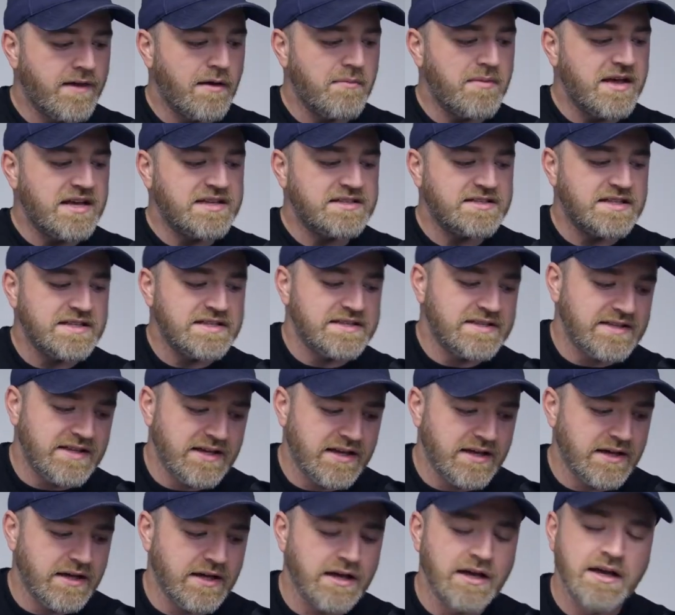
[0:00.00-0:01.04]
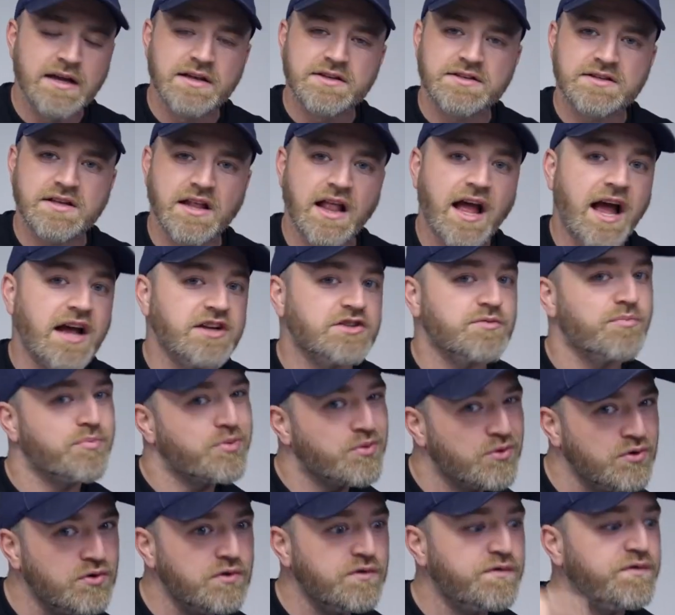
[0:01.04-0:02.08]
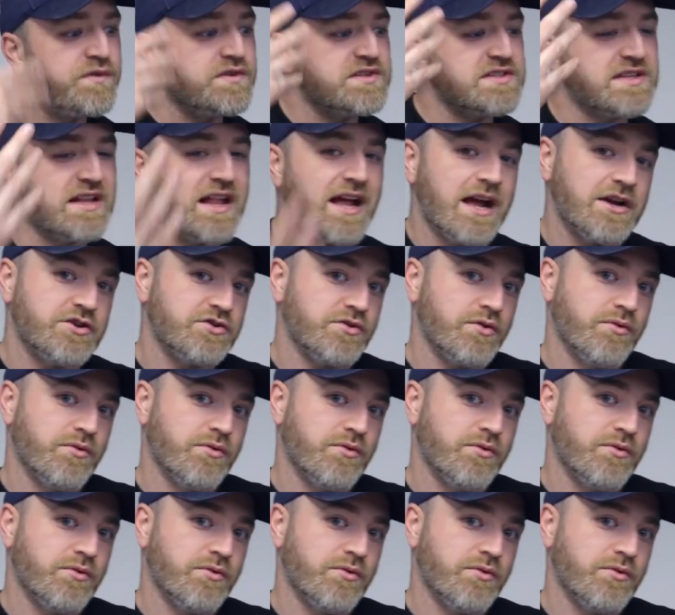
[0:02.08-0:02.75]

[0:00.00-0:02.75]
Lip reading: That makes this thing /proof